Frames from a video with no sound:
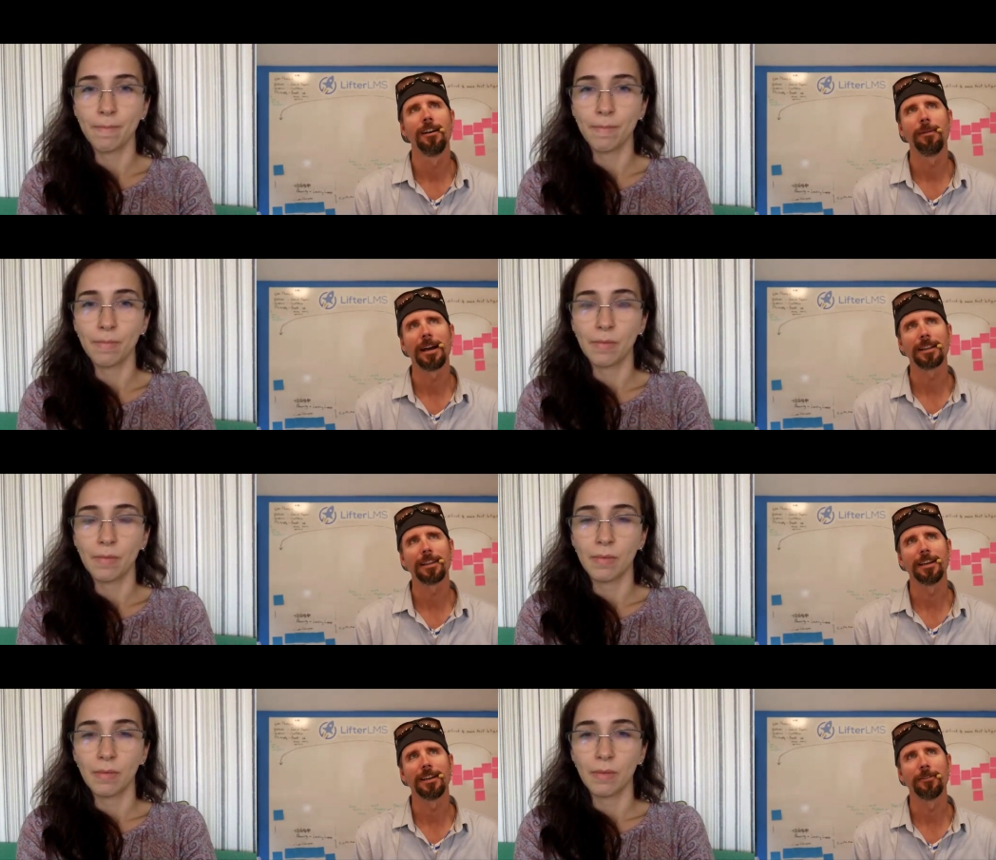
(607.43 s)
Speaker 1: Back
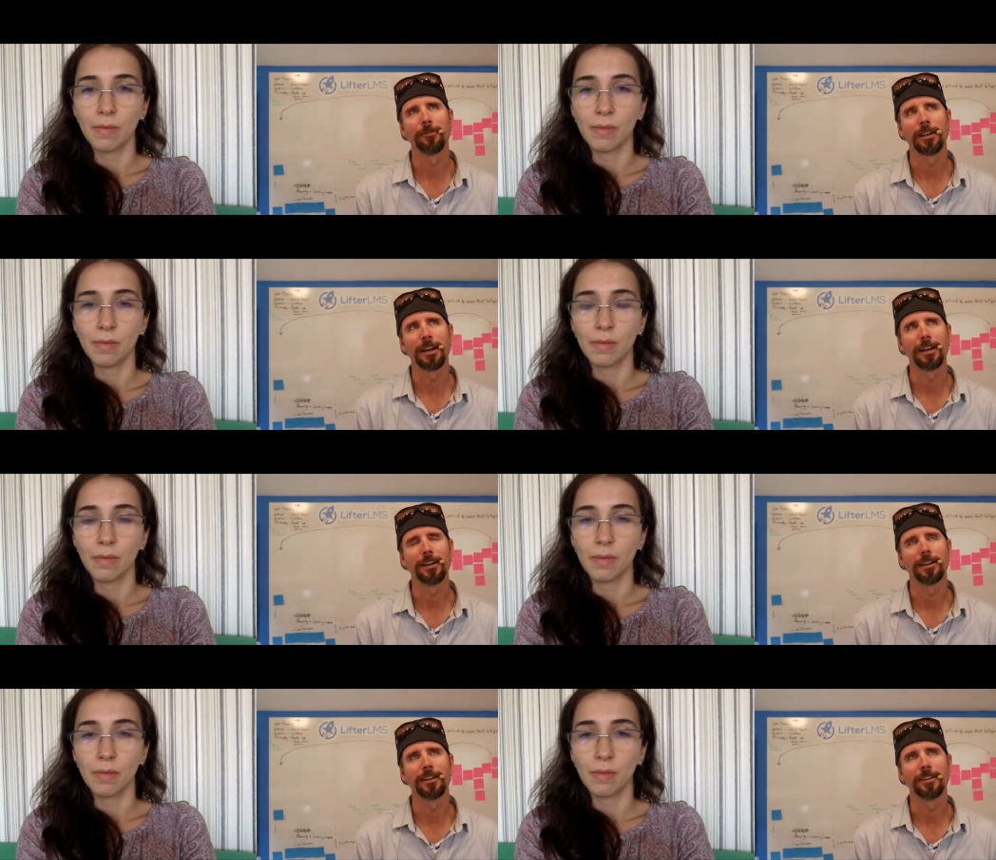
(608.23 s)
then we
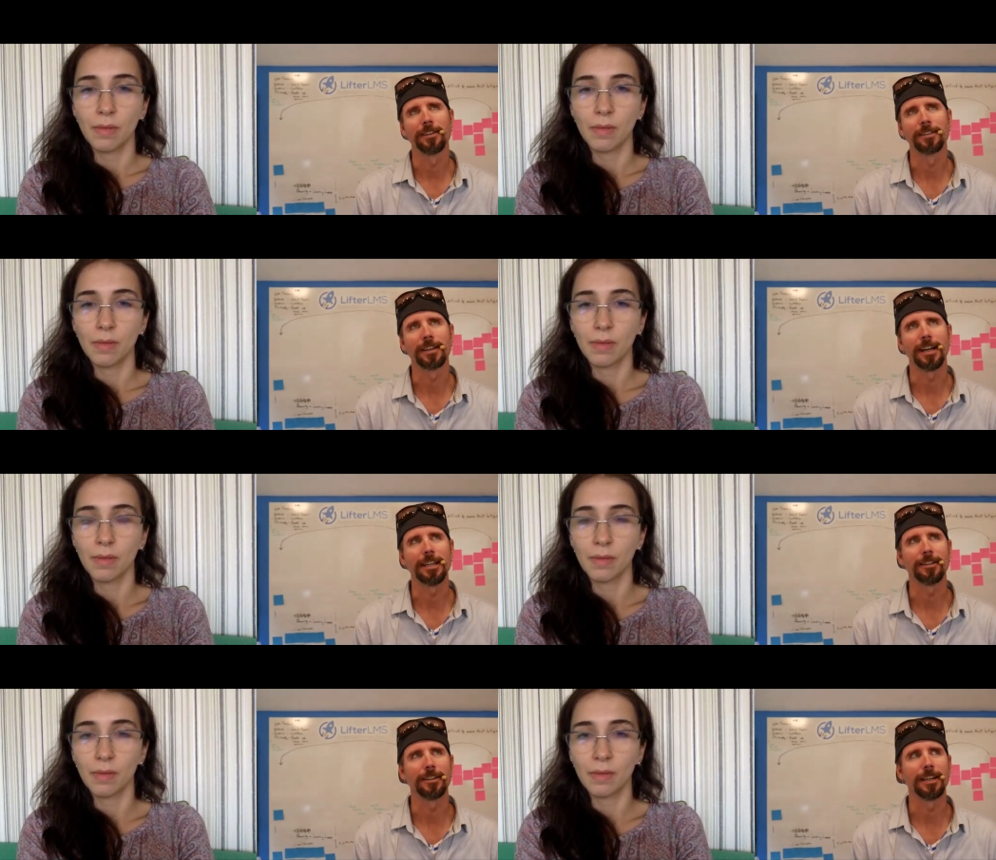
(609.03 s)
hired a
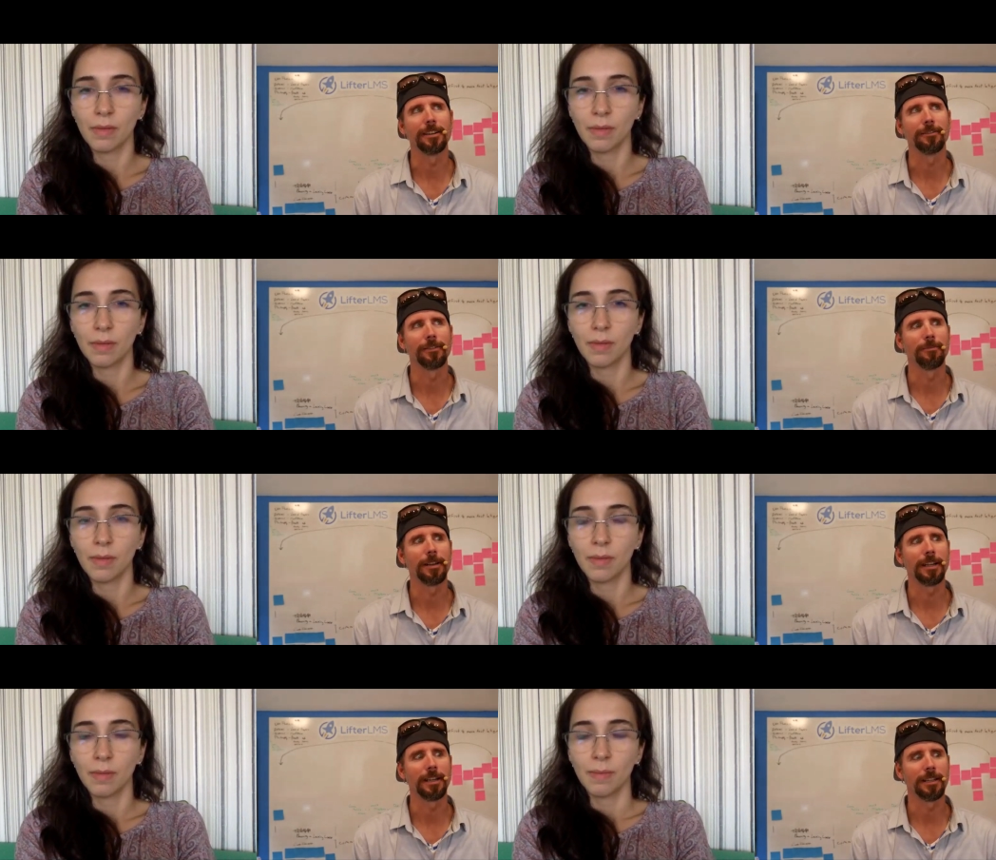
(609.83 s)
designer out of
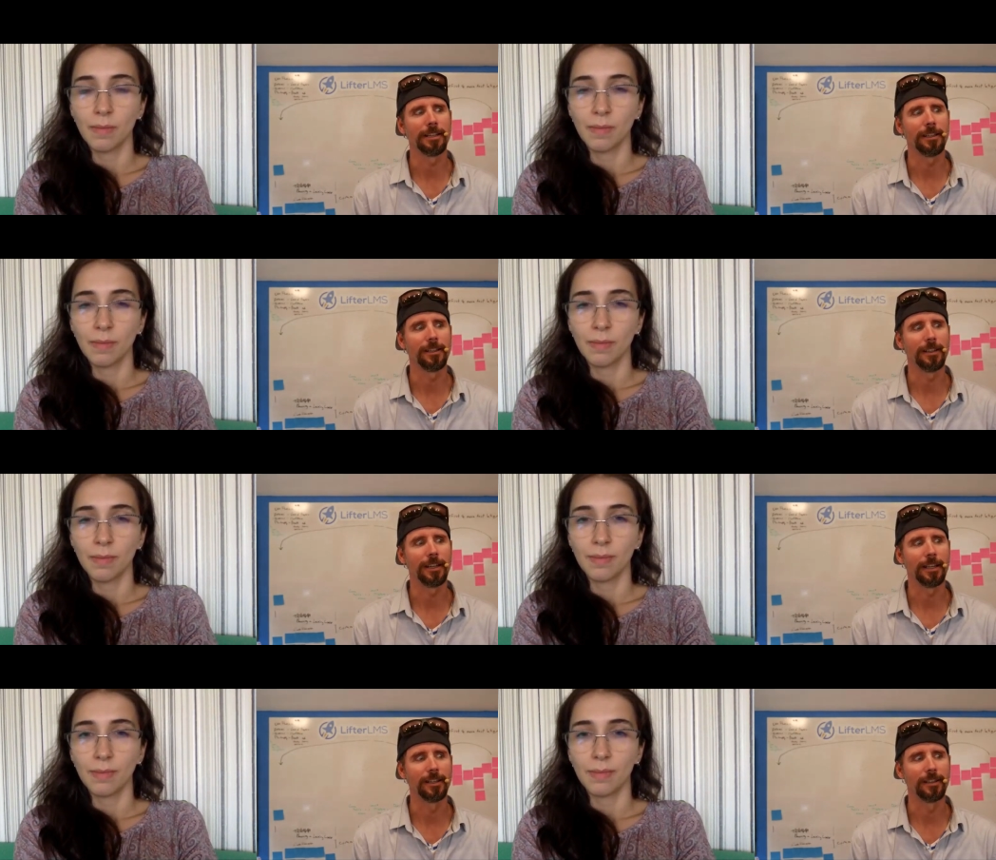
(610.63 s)
Romania,
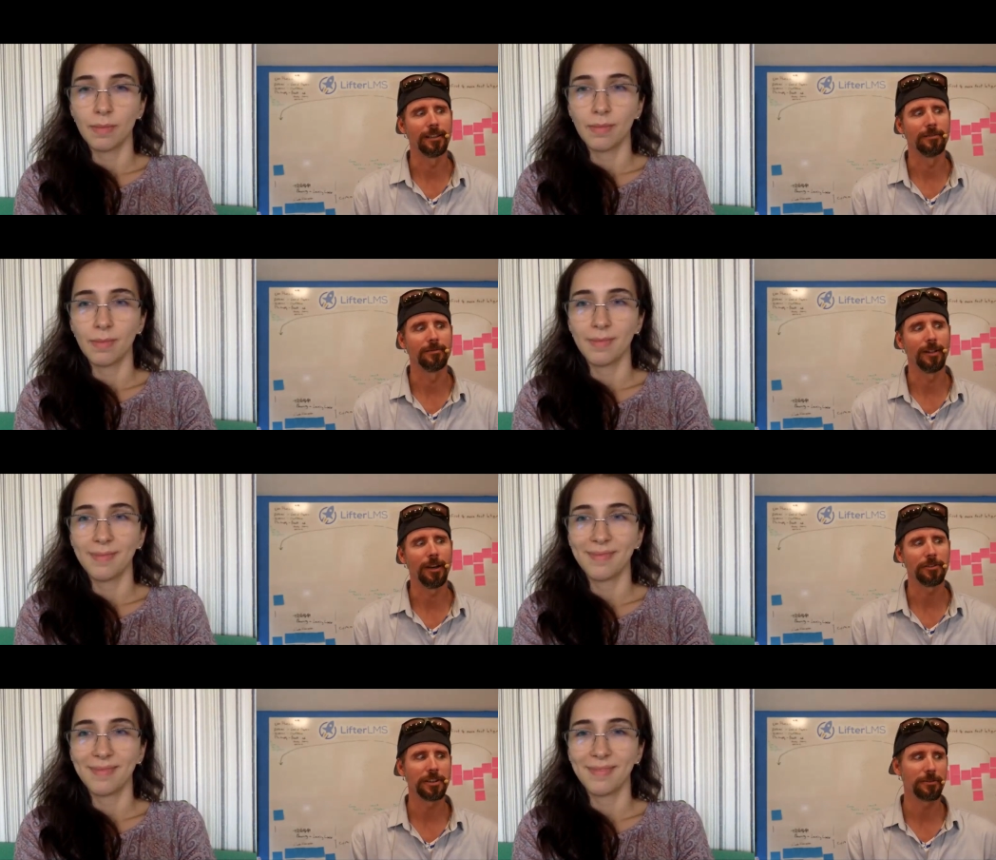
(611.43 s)
and I
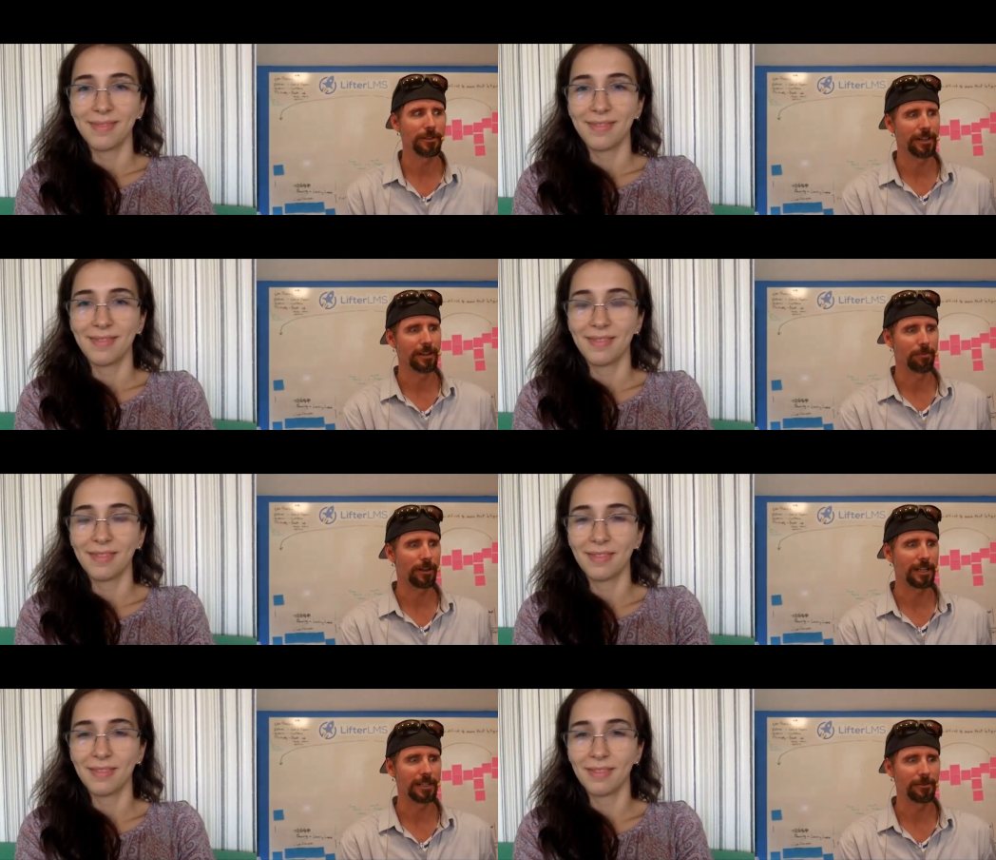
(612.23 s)
was just really
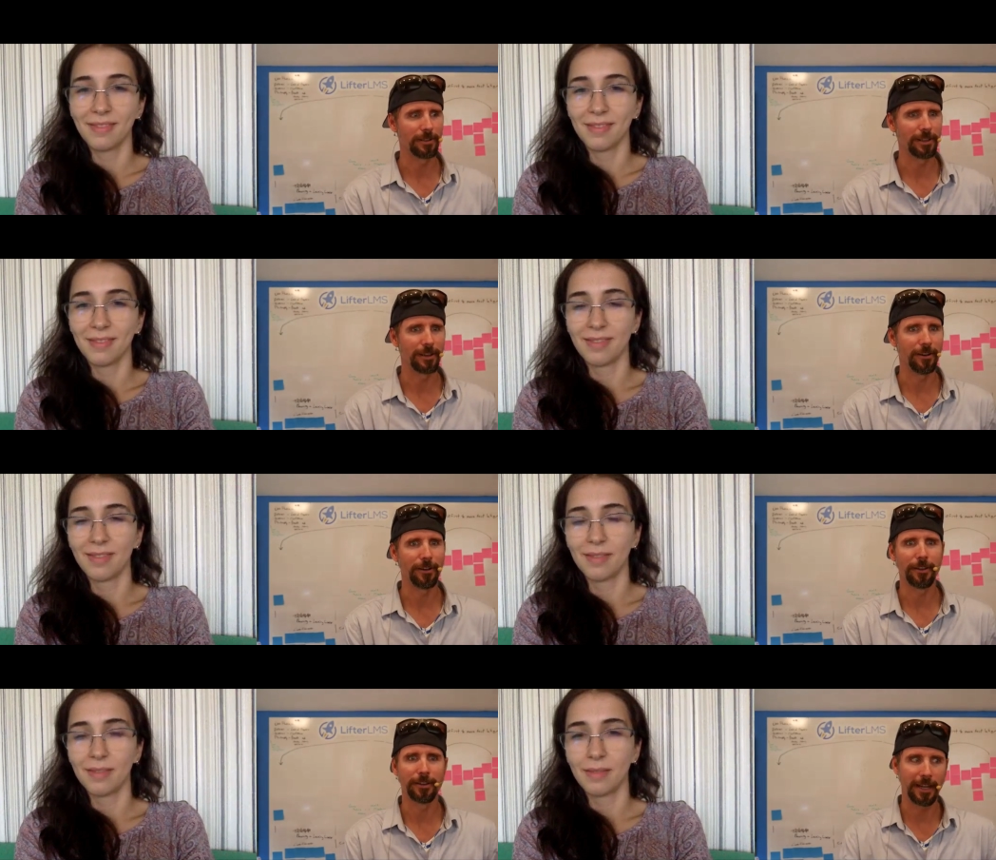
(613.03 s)
impressed with all
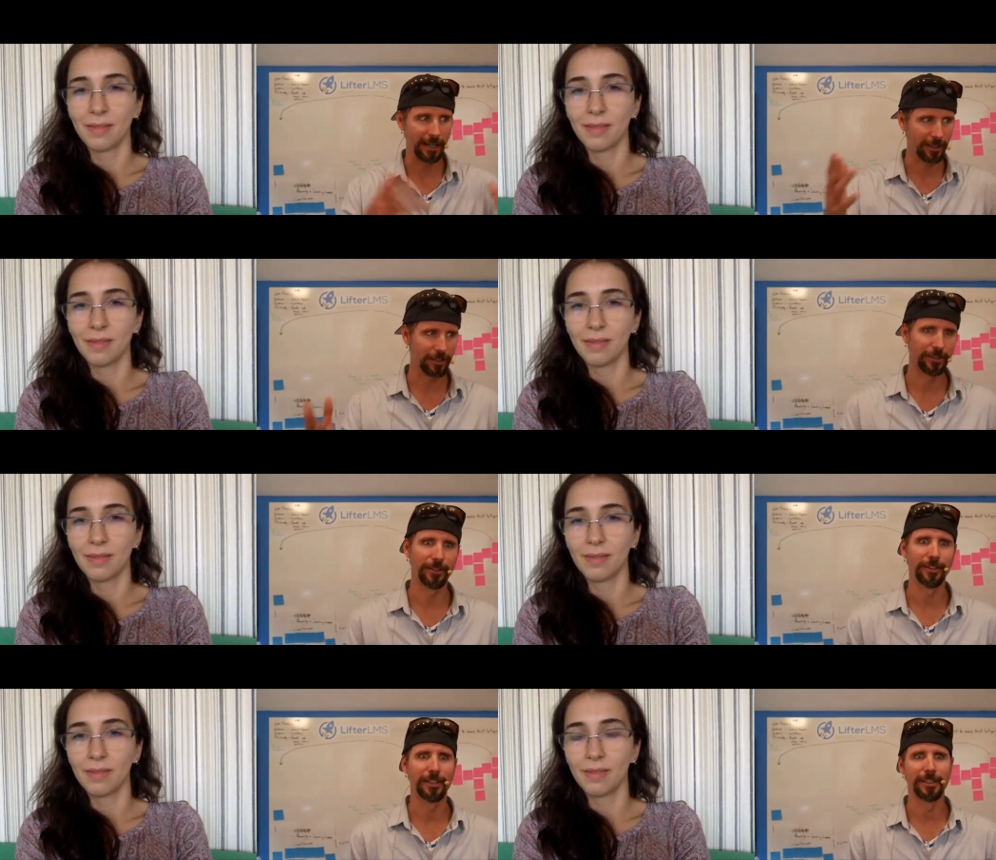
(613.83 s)
the
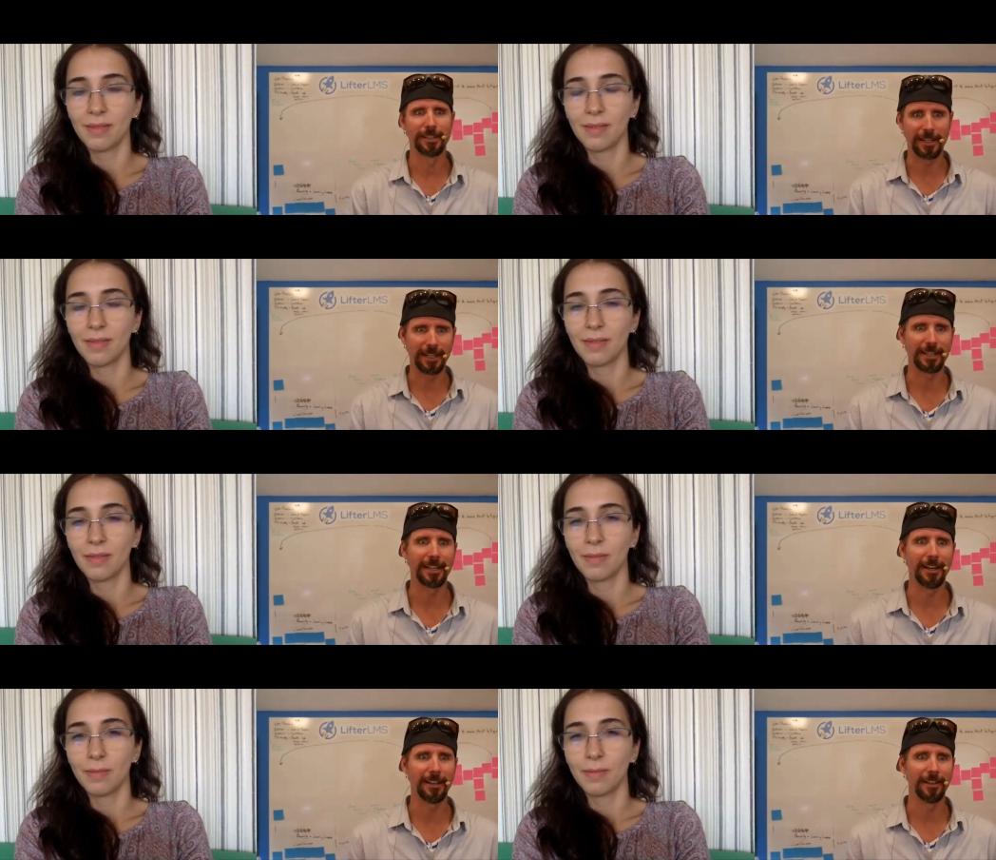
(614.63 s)
technical and design
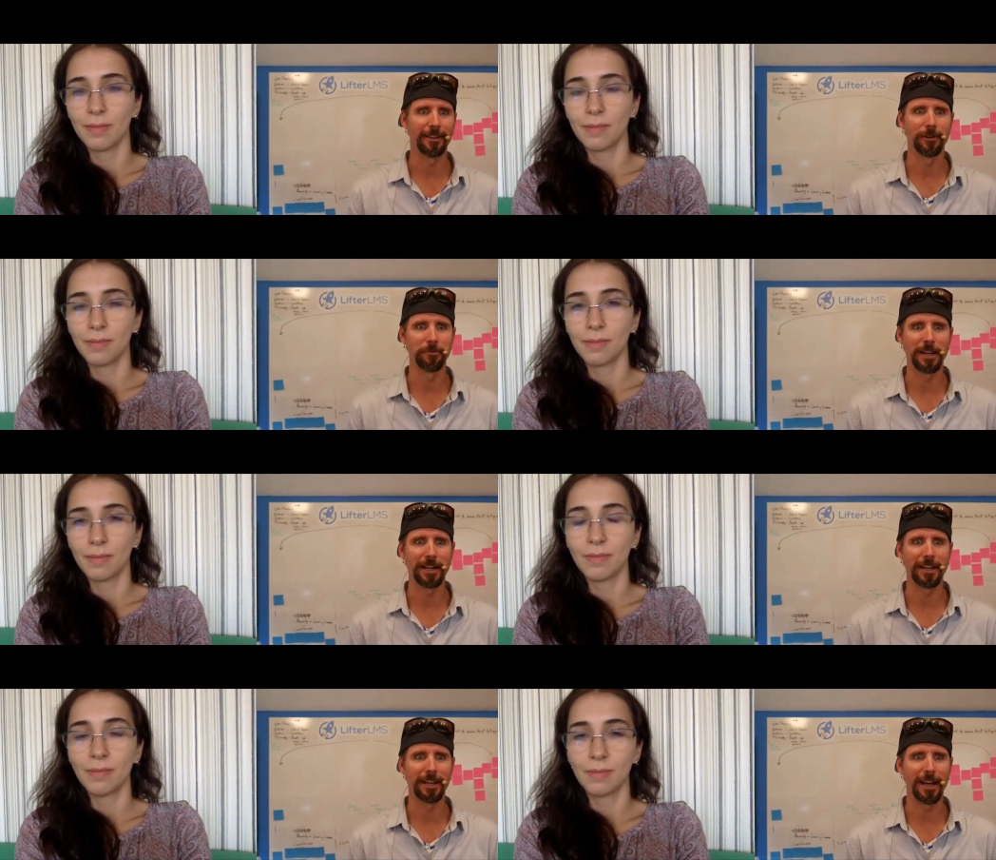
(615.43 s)
talent in Romania.